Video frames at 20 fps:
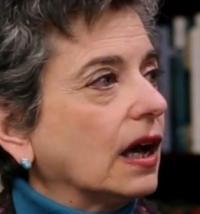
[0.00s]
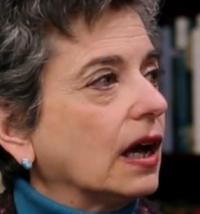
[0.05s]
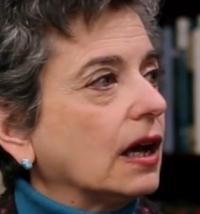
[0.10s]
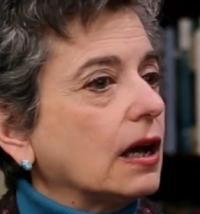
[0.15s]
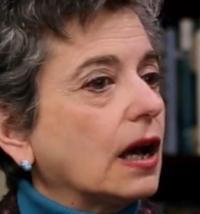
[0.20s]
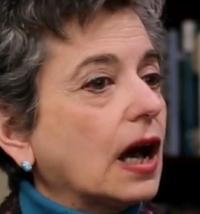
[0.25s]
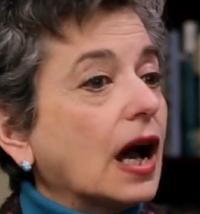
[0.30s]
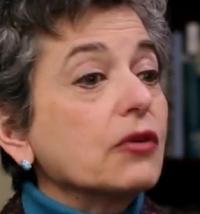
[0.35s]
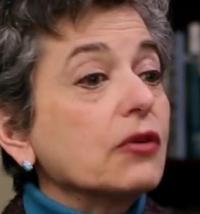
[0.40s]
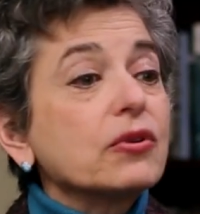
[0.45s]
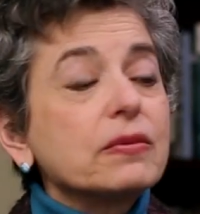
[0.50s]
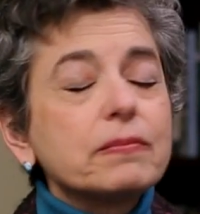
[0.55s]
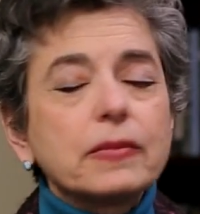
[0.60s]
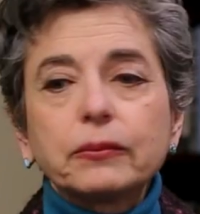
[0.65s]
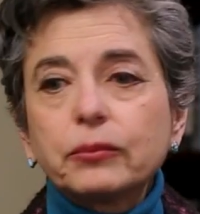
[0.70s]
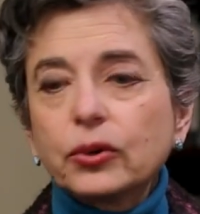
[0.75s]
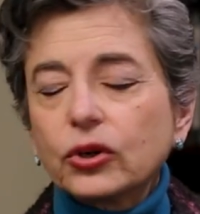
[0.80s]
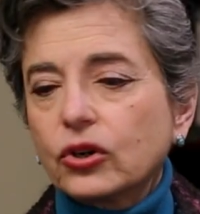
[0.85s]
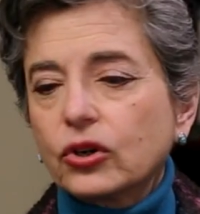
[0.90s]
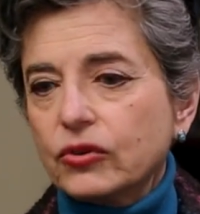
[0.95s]
I
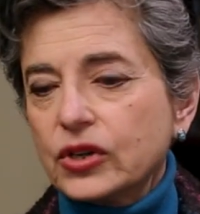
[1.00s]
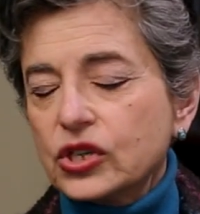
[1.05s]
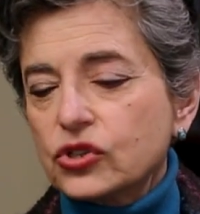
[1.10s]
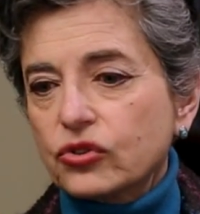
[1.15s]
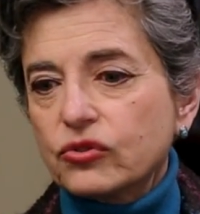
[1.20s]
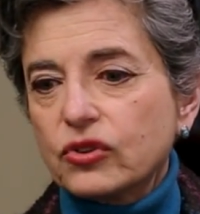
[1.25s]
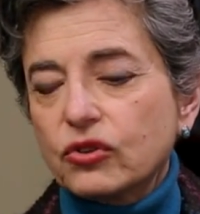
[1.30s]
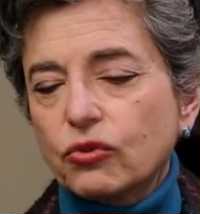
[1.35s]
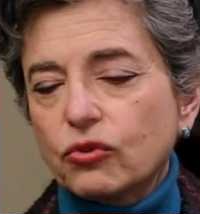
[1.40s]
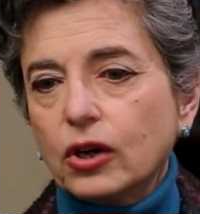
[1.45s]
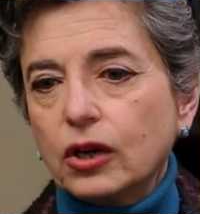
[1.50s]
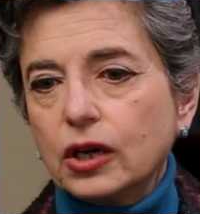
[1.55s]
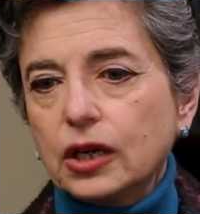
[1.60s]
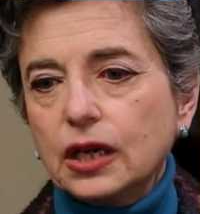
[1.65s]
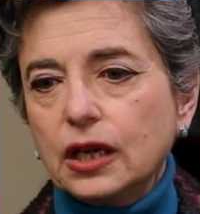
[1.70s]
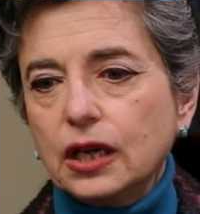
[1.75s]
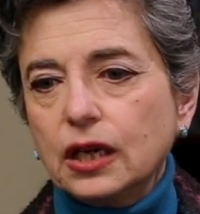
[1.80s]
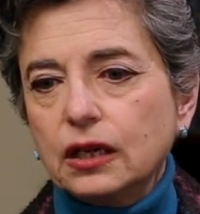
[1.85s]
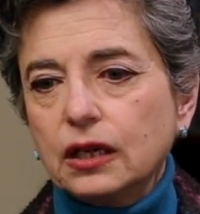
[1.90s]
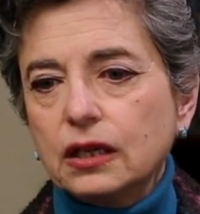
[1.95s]
remember going to
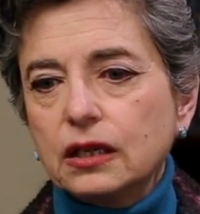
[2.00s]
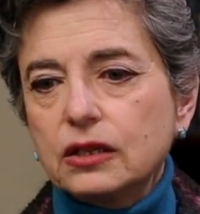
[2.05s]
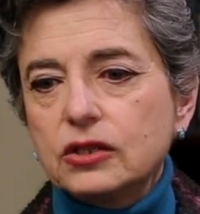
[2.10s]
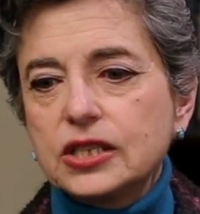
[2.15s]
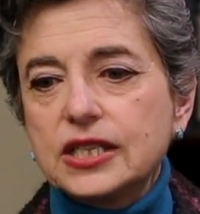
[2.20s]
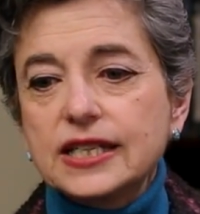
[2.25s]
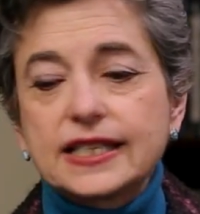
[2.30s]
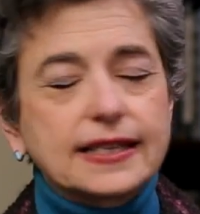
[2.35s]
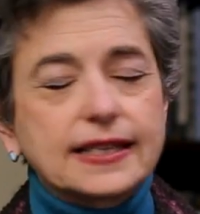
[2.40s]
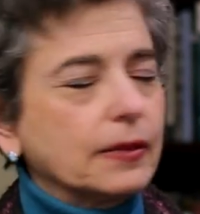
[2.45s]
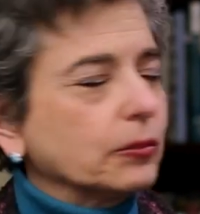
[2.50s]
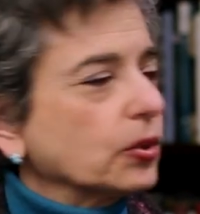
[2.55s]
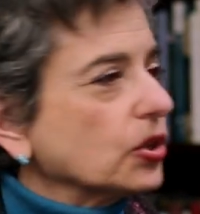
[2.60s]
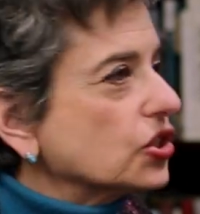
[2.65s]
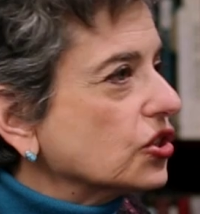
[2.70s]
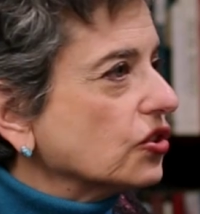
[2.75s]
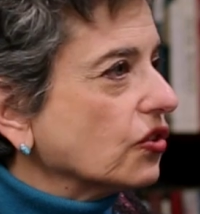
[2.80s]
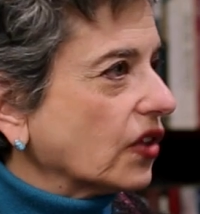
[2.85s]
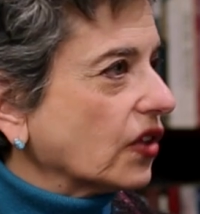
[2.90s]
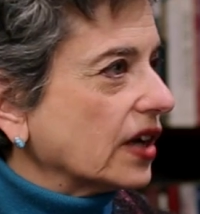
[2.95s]
Iran in December
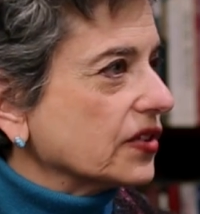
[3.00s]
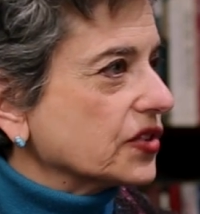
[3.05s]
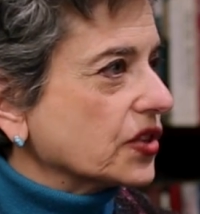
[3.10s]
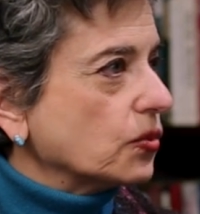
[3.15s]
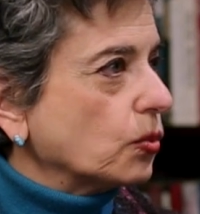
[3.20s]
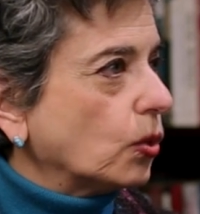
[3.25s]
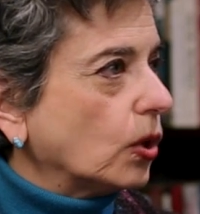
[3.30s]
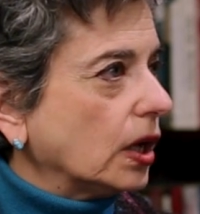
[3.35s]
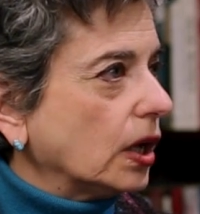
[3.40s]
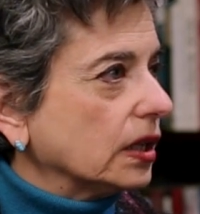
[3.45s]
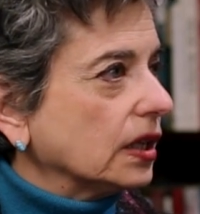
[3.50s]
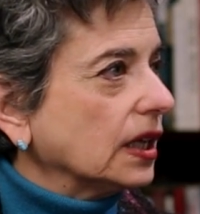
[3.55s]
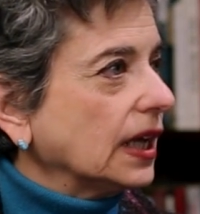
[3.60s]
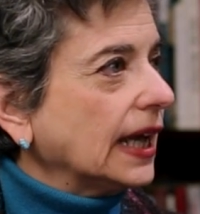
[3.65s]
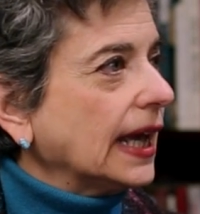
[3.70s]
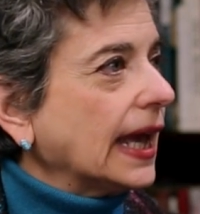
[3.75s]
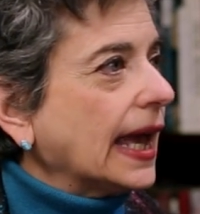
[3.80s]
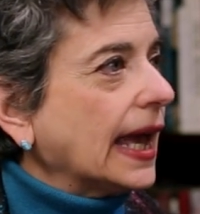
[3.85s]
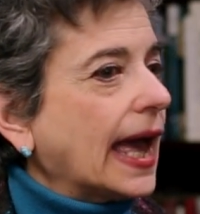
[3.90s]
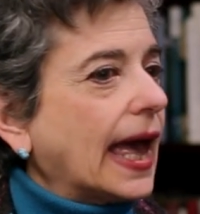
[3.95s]
2001,
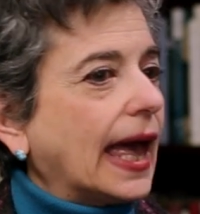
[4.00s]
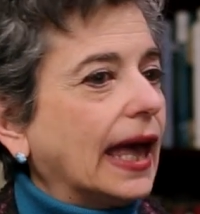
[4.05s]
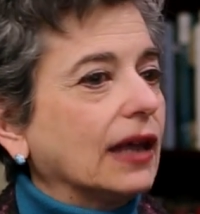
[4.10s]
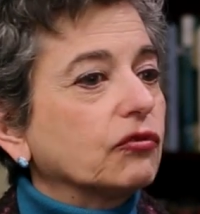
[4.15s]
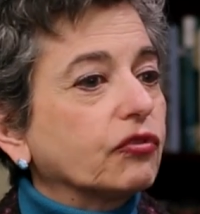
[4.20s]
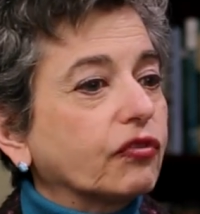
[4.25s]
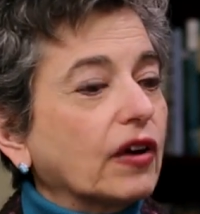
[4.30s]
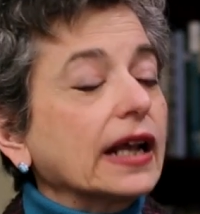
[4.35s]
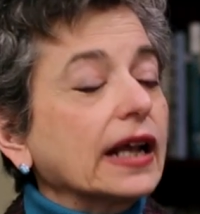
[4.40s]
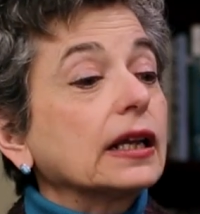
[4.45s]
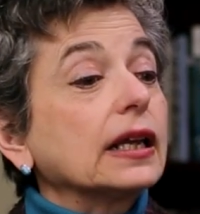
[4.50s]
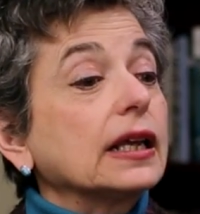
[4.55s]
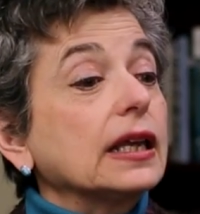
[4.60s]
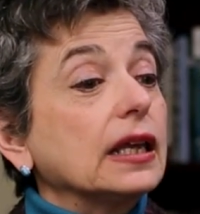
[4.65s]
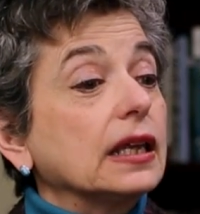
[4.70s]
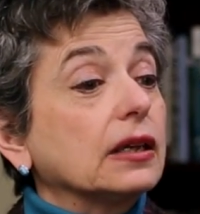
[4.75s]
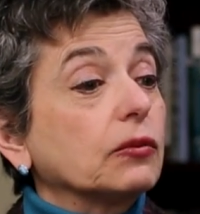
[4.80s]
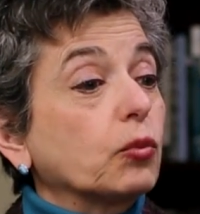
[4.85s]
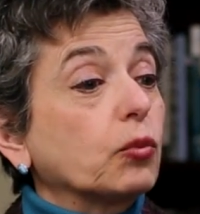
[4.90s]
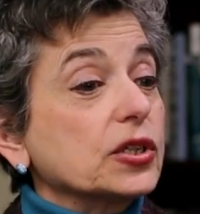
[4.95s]
and frankly,
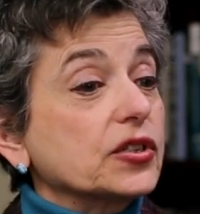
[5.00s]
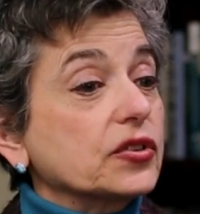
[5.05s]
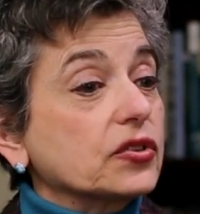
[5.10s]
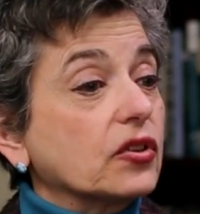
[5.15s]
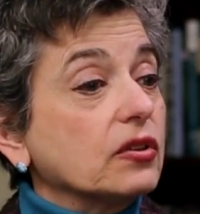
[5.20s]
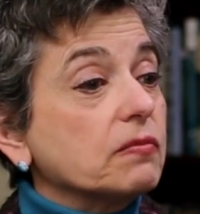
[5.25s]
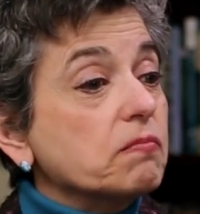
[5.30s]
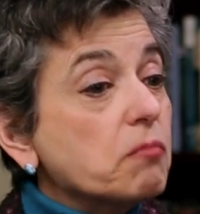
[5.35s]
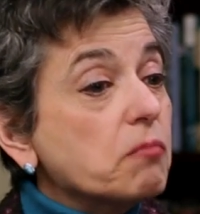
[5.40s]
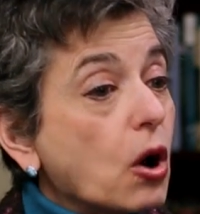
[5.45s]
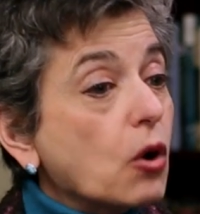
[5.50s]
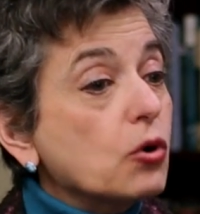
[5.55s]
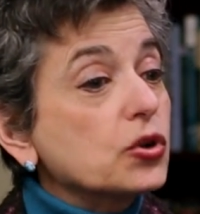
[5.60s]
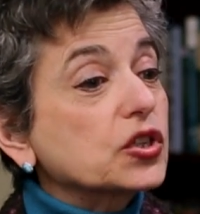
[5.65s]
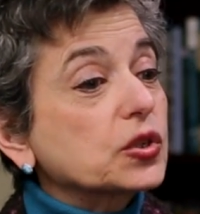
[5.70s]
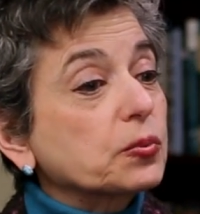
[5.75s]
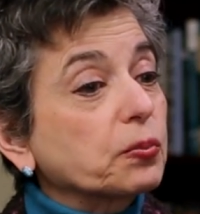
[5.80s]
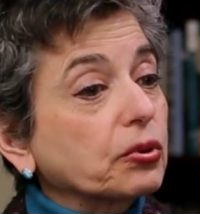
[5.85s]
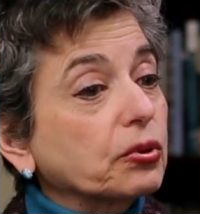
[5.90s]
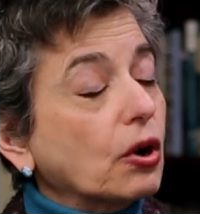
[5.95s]
it was the
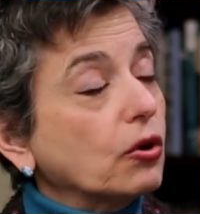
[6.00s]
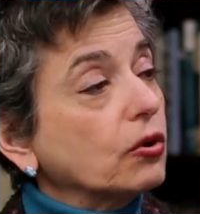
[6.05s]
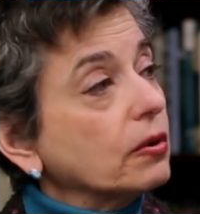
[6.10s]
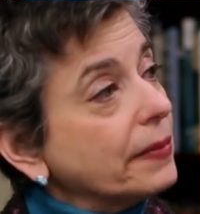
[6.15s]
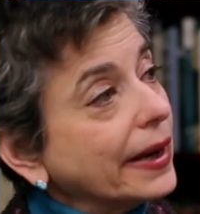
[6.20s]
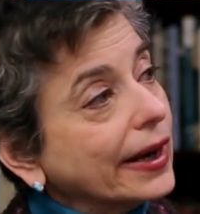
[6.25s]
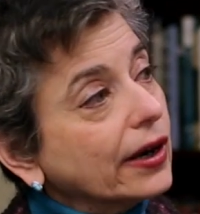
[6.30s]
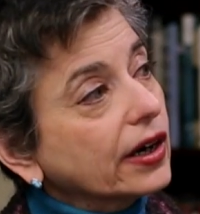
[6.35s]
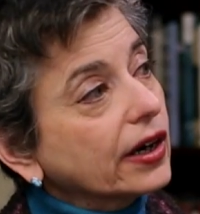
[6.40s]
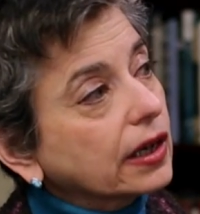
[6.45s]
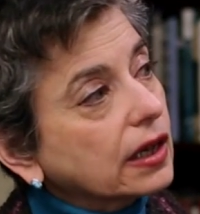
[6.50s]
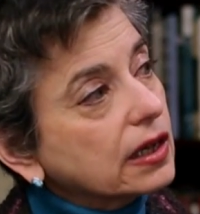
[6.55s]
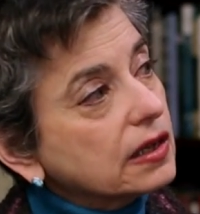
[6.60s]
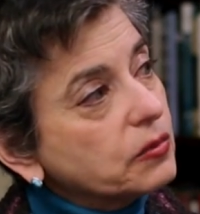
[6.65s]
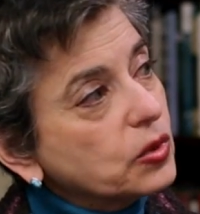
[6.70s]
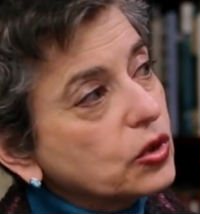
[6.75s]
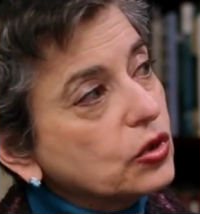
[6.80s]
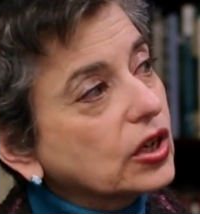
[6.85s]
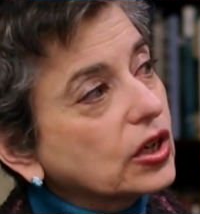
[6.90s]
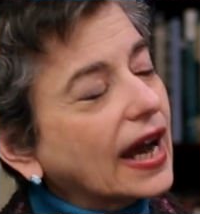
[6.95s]
most
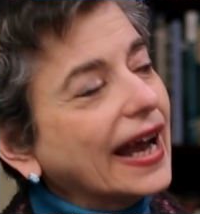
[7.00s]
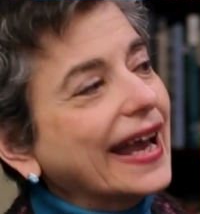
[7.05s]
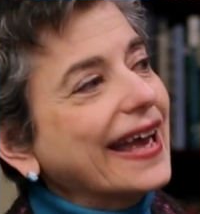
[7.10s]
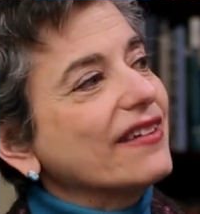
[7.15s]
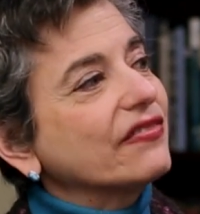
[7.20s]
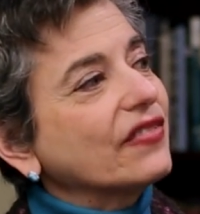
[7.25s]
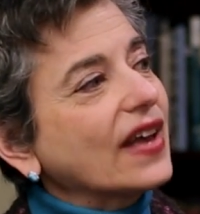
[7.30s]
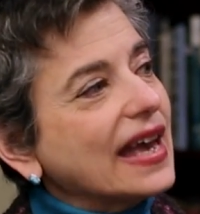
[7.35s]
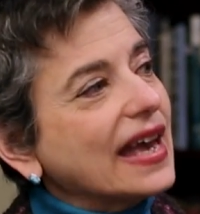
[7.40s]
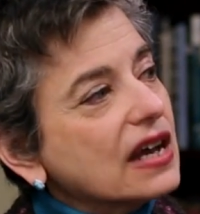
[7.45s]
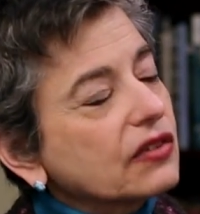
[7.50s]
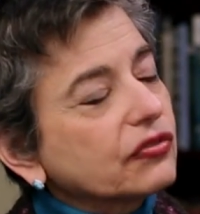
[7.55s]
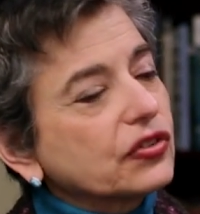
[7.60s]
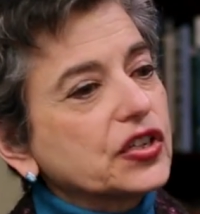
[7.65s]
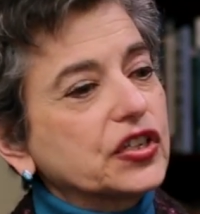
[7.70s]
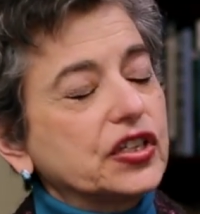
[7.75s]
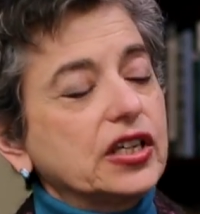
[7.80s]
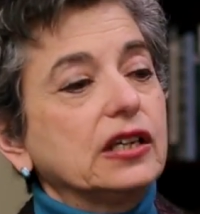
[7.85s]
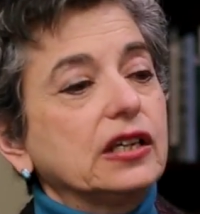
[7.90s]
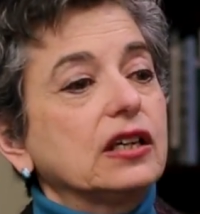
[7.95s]
pro-American mood I have
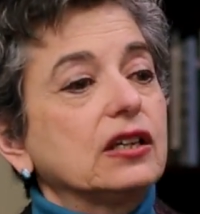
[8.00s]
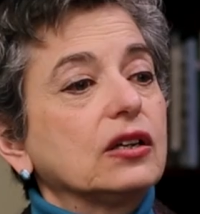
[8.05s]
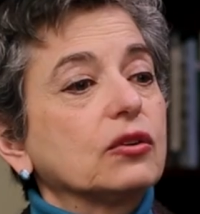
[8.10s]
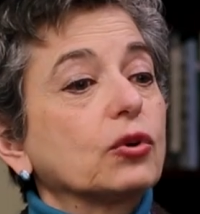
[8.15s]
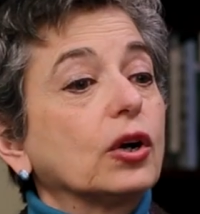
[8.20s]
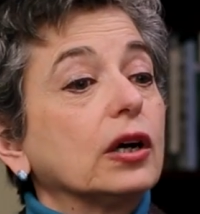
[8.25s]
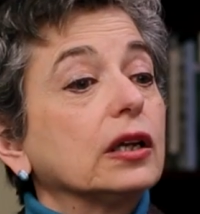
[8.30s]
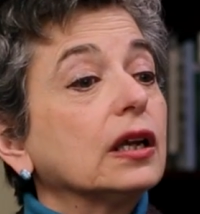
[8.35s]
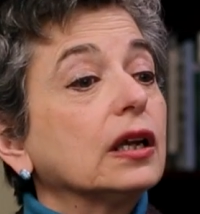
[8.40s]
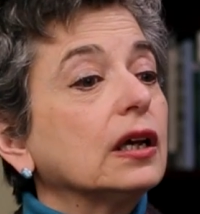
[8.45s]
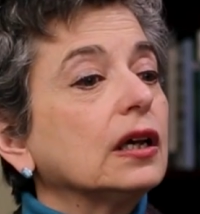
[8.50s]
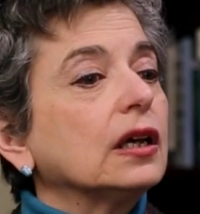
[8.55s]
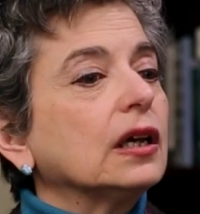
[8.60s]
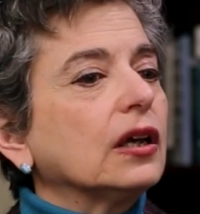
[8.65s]
ever seen in Iran.